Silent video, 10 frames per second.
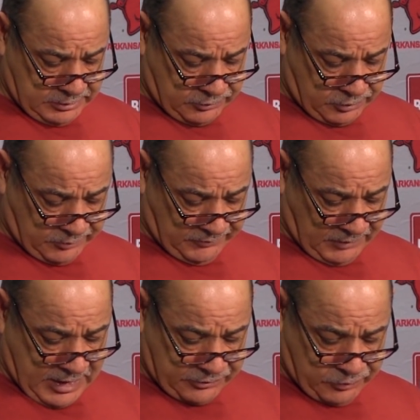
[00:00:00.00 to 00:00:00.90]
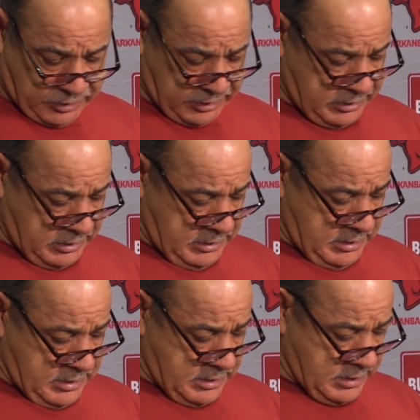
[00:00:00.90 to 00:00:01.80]
In terms of last week,
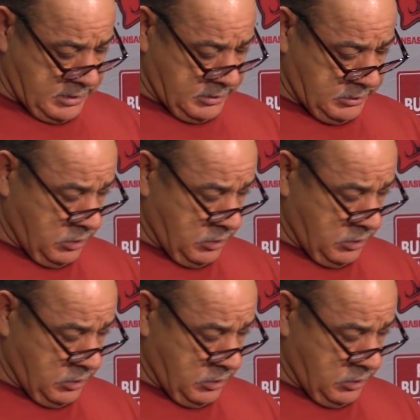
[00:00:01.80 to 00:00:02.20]
had